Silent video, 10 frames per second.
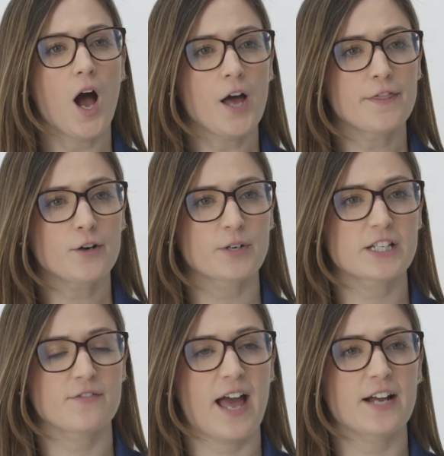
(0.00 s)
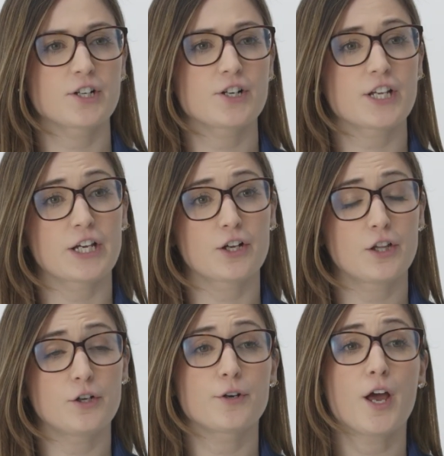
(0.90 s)
Other risk factors
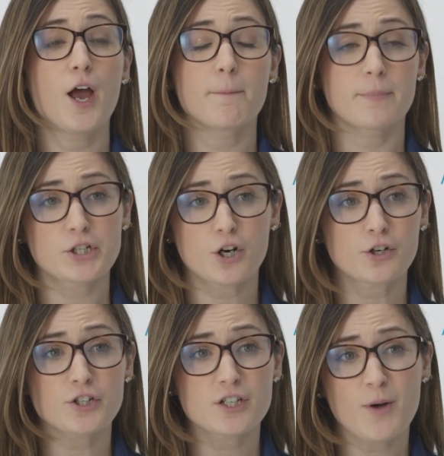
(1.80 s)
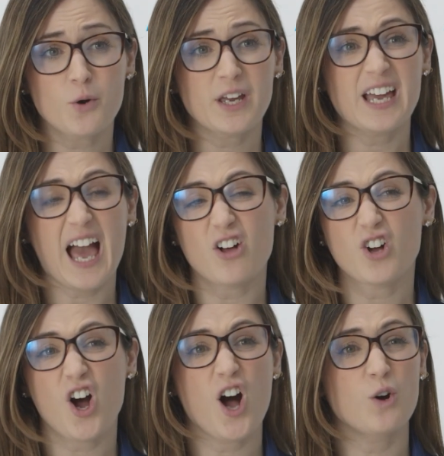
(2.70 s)
include maternal smoking,
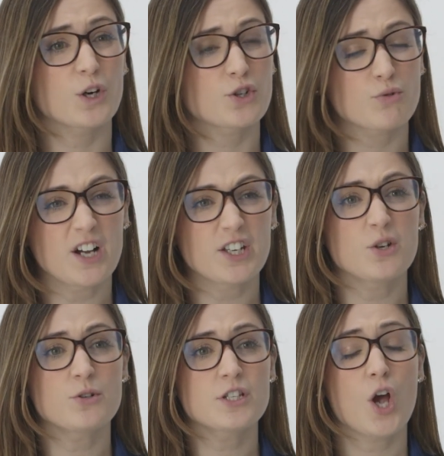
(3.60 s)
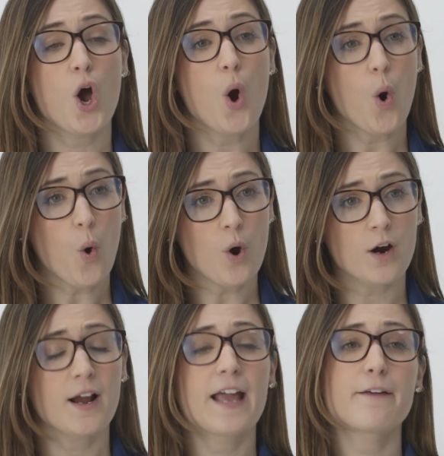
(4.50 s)
alcohol, or drug use,
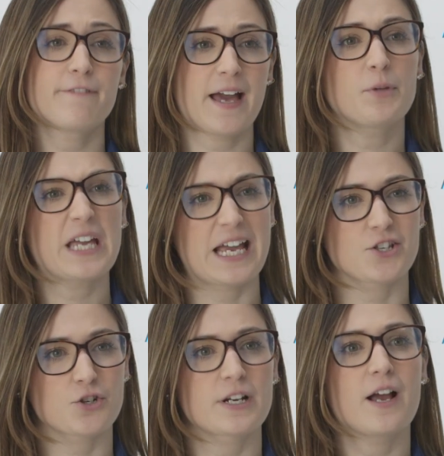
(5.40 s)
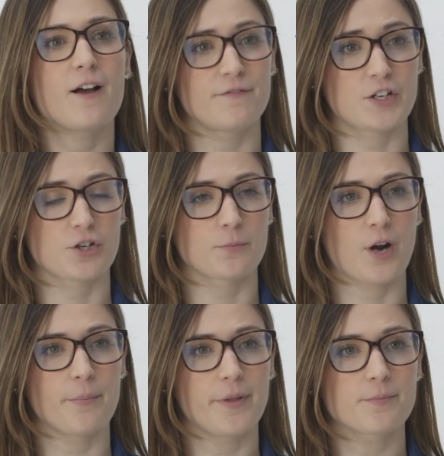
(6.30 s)
or a family history of vision
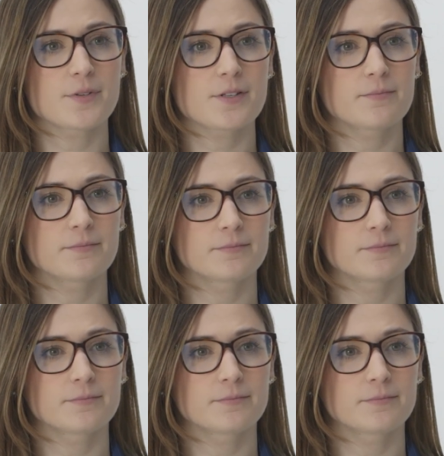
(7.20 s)
problems.